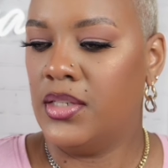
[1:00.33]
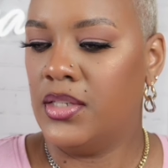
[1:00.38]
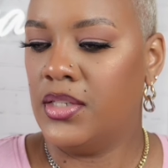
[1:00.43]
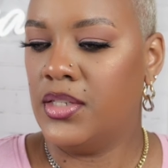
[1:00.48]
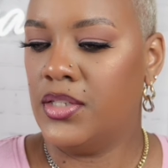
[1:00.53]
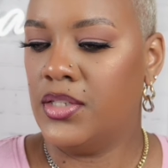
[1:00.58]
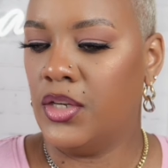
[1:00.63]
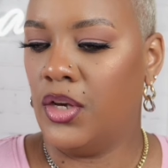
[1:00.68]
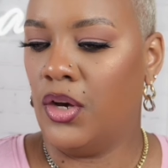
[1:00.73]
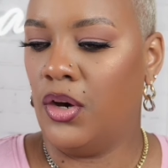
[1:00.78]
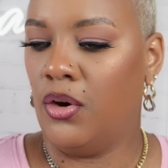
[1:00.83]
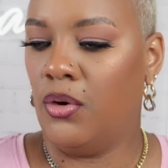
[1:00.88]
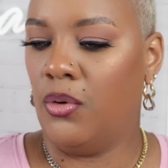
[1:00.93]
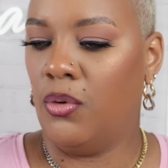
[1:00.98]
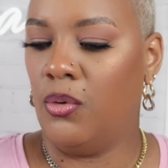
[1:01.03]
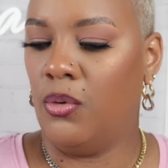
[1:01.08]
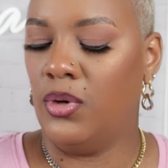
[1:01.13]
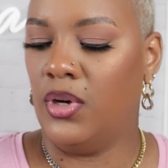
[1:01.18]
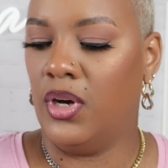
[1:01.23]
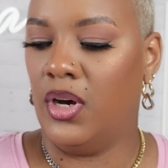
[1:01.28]

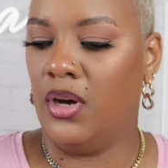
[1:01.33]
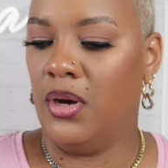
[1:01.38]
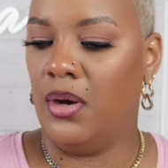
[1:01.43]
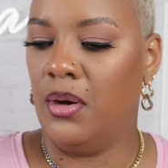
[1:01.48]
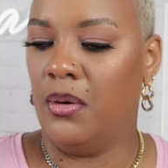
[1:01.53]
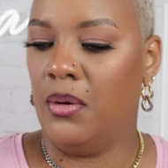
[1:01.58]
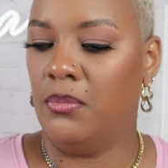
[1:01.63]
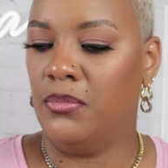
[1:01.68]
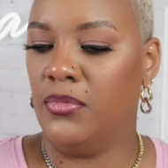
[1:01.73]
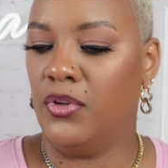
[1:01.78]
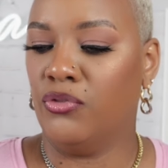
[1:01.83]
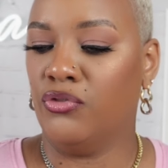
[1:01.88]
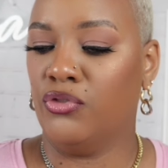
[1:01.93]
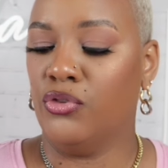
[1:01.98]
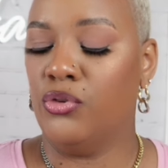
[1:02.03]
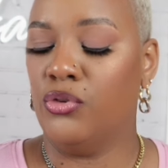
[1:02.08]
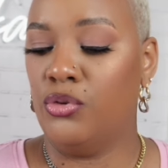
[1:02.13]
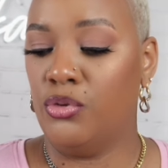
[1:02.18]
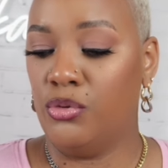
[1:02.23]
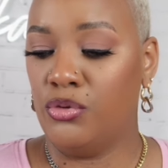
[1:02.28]
So, the
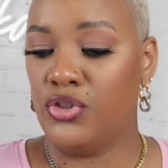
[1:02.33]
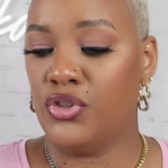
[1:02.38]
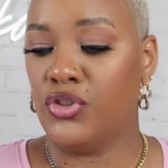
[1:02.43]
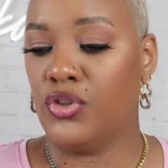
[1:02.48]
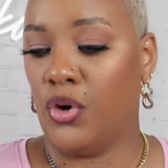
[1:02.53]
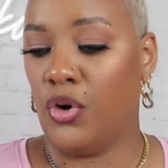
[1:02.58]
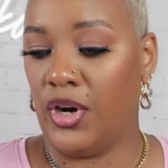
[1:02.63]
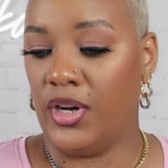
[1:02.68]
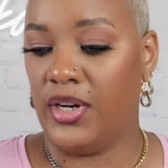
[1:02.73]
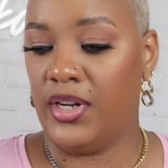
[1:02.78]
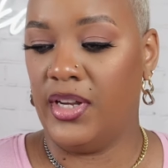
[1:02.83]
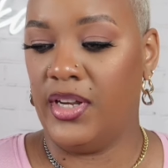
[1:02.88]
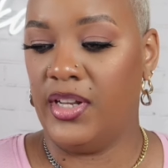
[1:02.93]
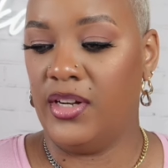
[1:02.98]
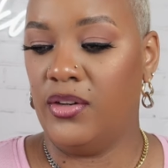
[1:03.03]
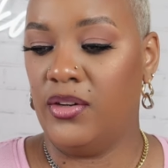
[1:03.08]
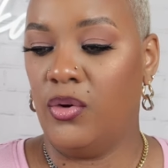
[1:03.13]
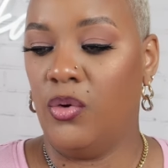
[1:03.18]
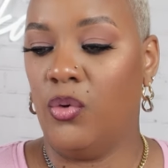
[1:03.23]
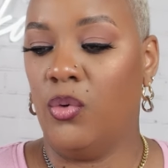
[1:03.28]
Rouge
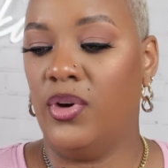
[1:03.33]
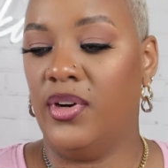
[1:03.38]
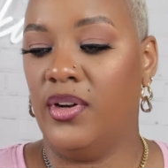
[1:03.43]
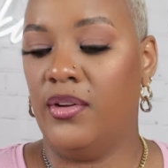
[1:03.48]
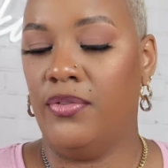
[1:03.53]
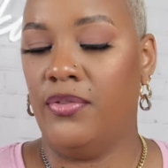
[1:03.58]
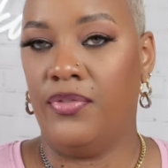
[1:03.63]
started on the